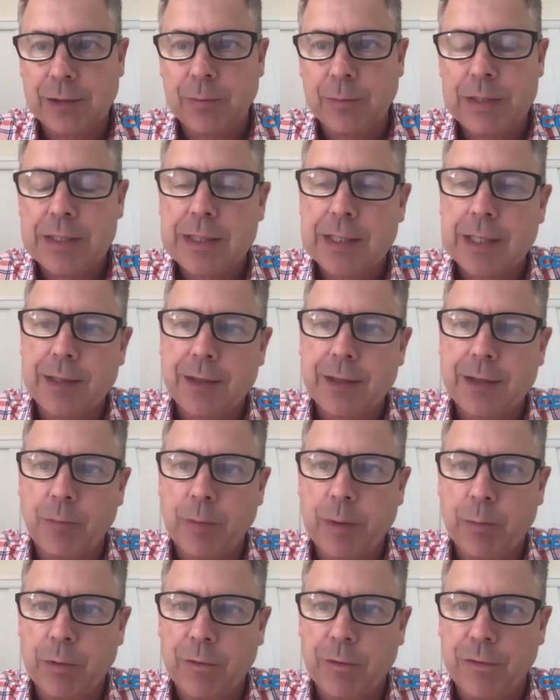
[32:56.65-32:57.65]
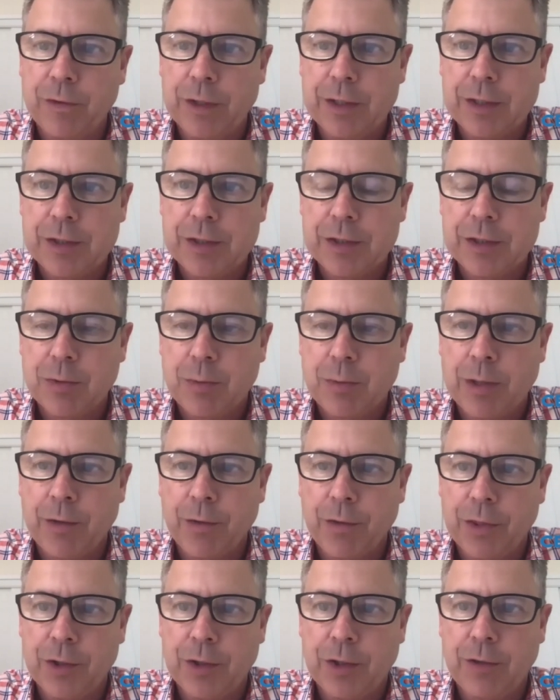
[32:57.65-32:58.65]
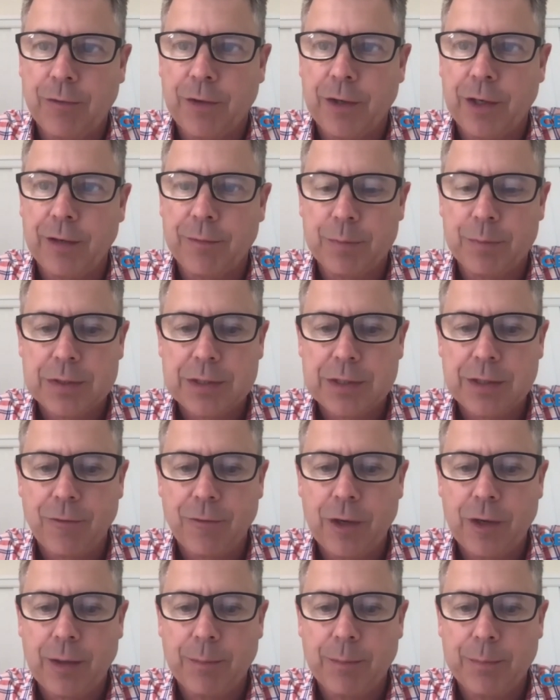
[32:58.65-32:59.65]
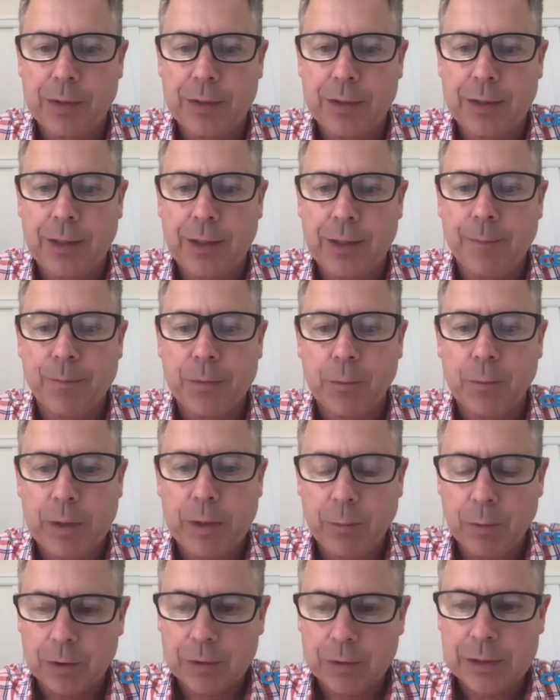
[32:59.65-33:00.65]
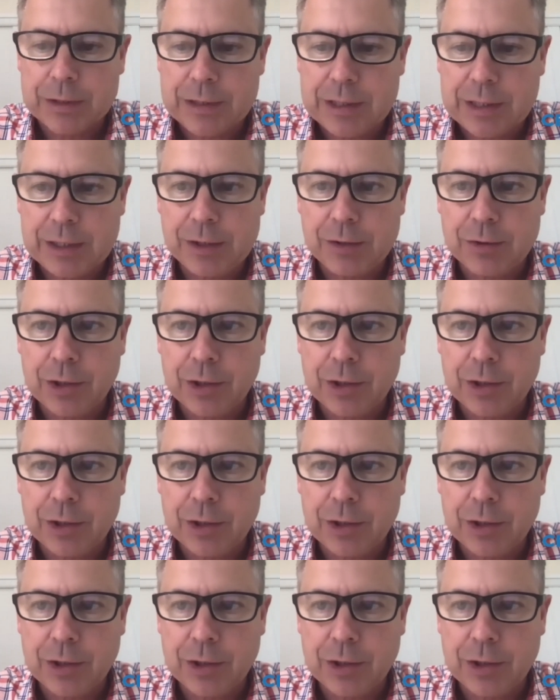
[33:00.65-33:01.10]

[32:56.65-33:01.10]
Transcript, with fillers: we said that we would finish at 12:35 Pacific, but um, we will continue to